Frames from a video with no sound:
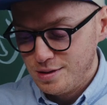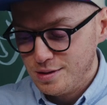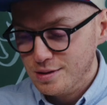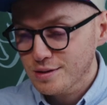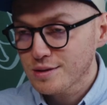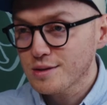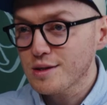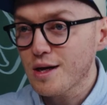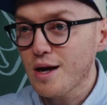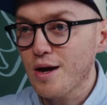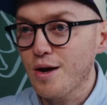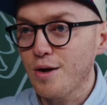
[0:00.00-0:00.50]

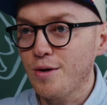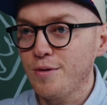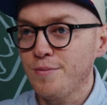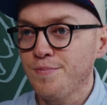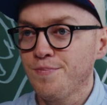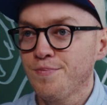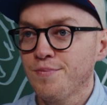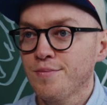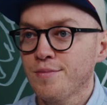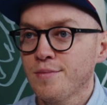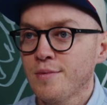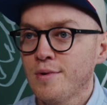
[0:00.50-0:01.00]
So,
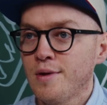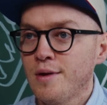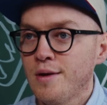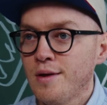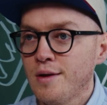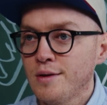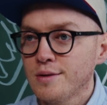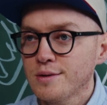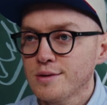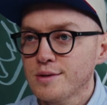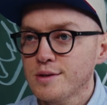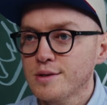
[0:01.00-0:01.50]

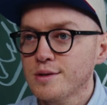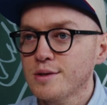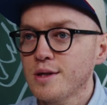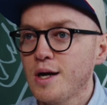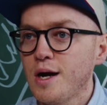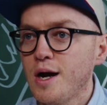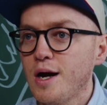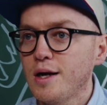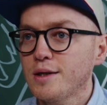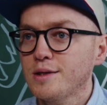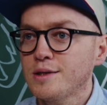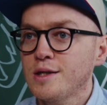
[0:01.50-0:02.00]

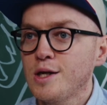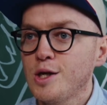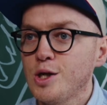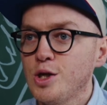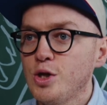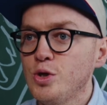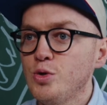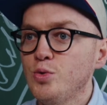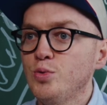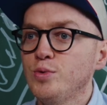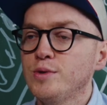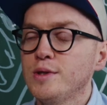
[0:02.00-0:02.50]
start
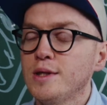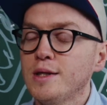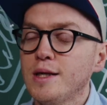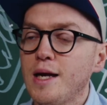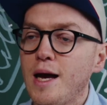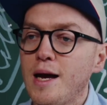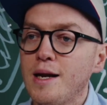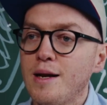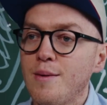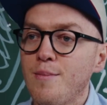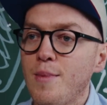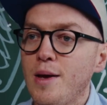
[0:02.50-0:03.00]
using
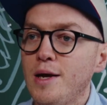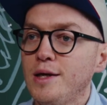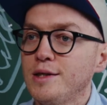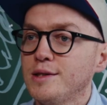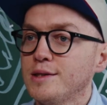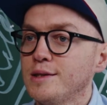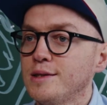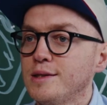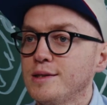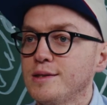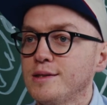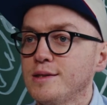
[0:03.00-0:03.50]

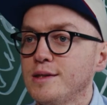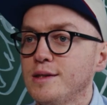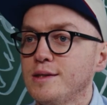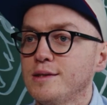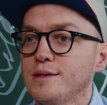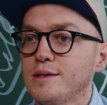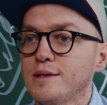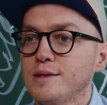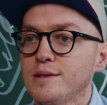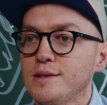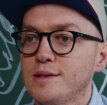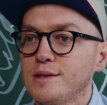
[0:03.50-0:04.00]
Animation Assist
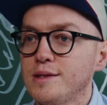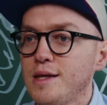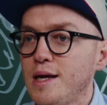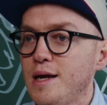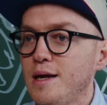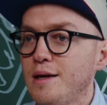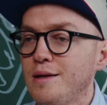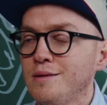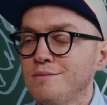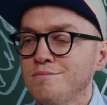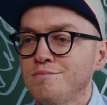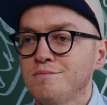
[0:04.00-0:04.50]

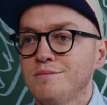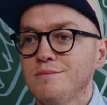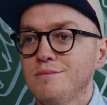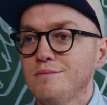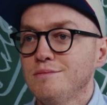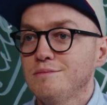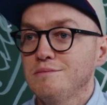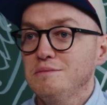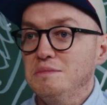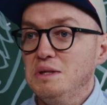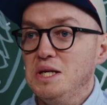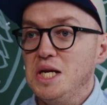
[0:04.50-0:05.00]
instead.
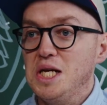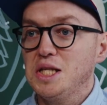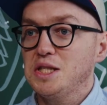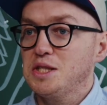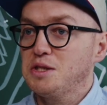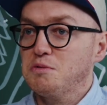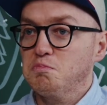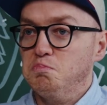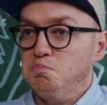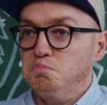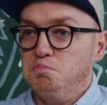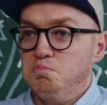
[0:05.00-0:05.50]
It's
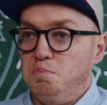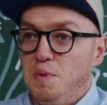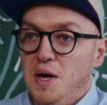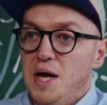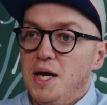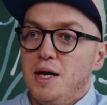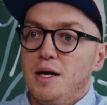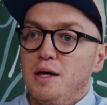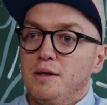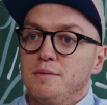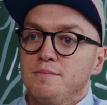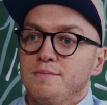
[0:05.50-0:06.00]

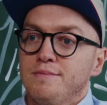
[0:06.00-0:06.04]
better.